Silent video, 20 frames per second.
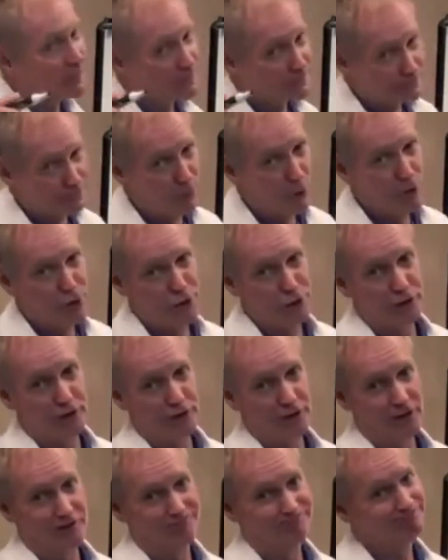
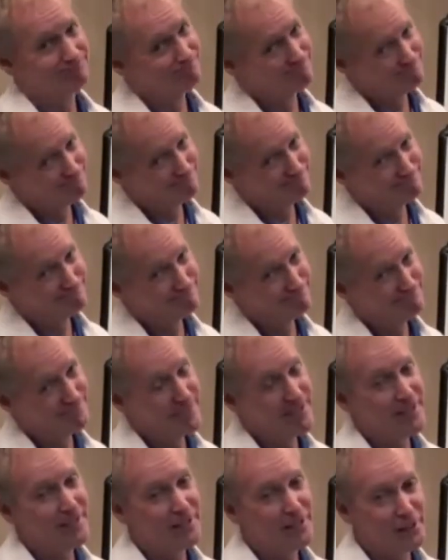unfortunately,
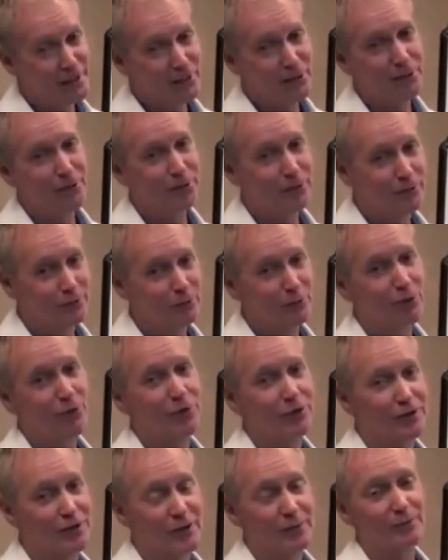and here's
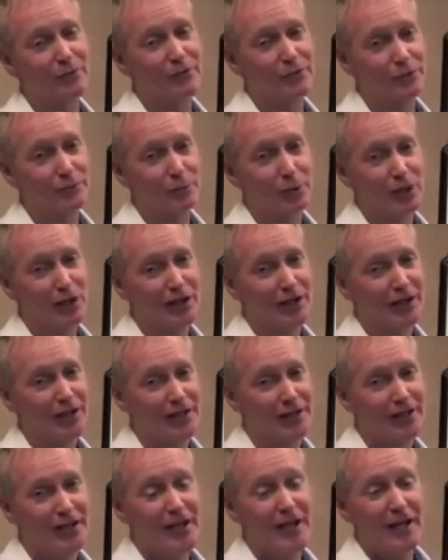where it comes into
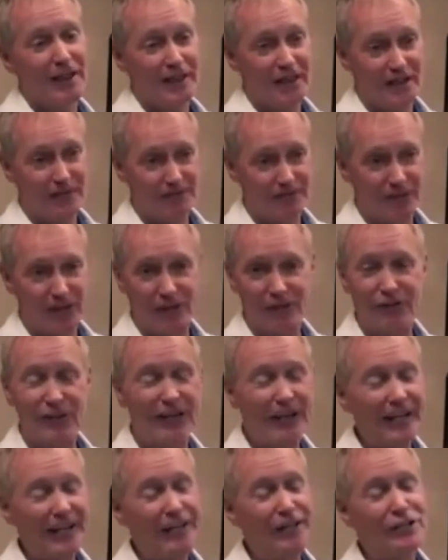play that affects
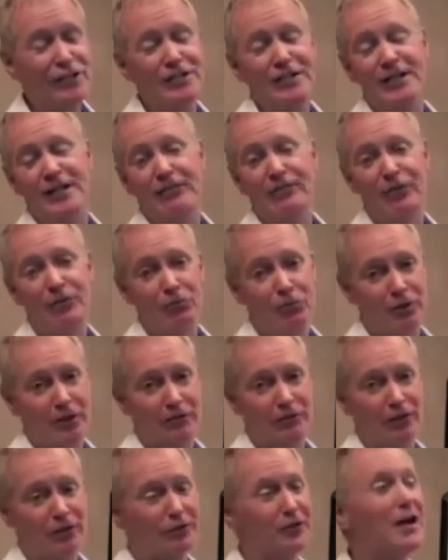each and every one
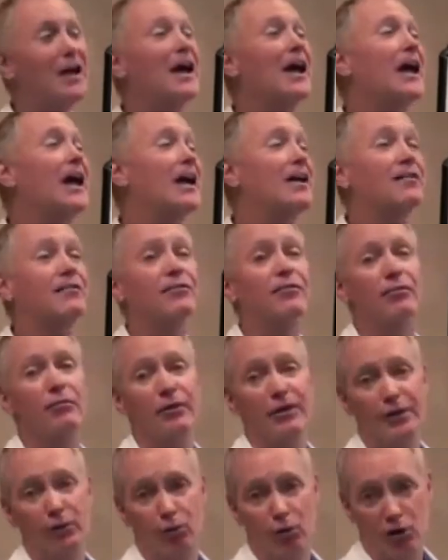of us.
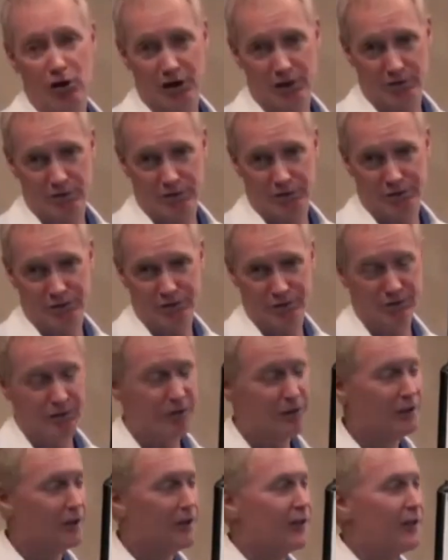Every one of us.
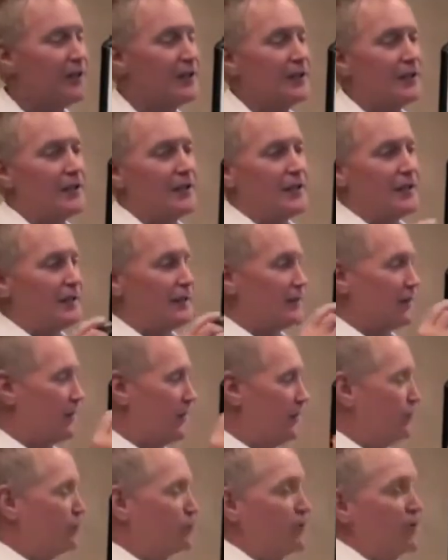
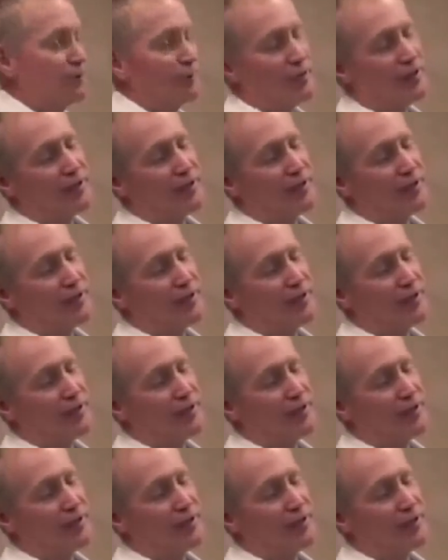These red